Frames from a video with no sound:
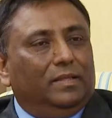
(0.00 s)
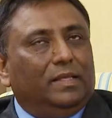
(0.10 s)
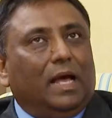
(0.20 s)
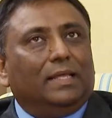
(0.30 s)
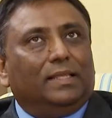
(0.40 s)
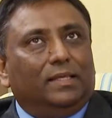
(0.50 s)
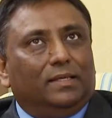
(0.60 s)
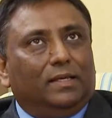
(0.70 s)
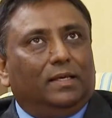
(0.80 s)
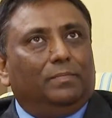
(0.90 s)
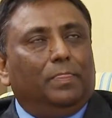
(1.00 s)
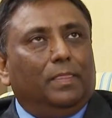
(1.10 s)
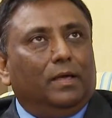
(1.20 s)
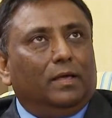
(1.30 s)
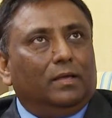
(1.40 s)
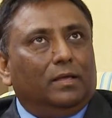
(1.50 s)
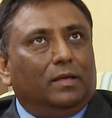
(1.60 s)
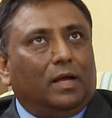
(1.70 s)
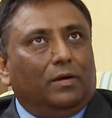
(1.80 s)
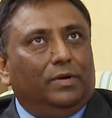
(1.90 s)
Yeah, I think
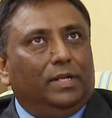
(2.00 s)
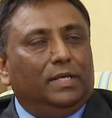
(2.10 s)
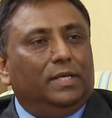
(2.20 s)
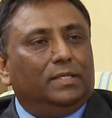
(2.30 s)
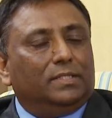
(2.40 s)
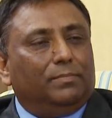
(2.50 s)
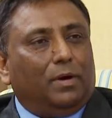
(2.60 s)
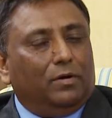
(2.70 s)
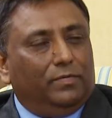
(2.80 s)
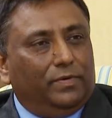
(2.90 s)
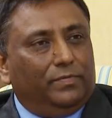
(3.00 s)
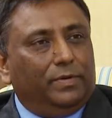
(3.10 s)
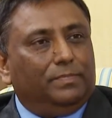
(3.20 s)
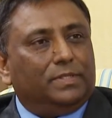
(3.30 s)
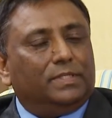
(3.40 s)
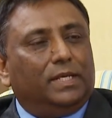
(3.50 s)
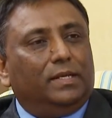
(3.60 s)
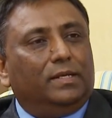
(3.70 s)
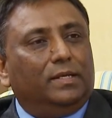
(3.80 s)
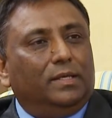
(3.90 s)
county is about
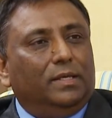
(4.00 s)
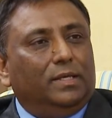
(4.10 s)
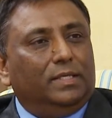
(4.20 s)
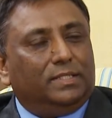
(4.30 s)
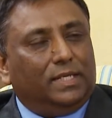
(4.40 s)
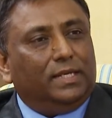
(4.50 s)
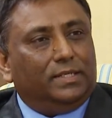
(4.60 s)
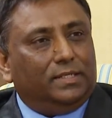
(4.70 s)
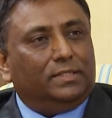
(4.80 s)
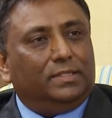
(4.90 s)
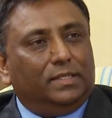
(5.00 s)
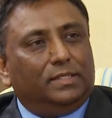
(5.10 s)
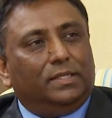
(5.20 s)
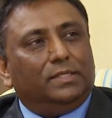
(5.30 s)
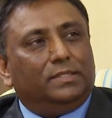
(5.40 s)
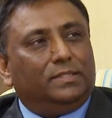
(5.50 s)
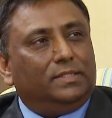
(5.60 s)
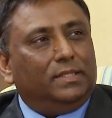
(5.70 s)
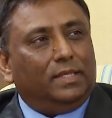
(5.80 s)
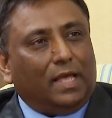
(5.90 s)
50%. State
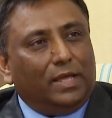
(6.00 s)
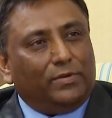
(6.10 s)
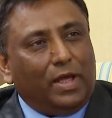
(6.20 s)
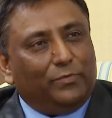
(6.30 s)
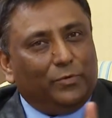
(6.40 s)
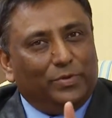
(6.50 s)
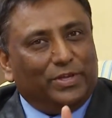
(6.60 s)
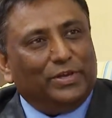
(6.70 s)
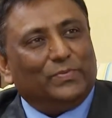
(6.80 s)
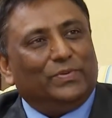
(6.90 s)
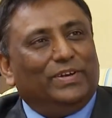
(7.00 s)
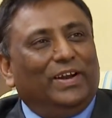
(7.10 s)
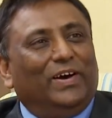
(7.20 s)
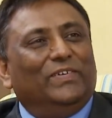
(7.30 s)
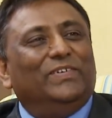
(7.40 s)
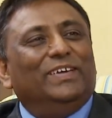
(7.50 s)
is I have to be careful now.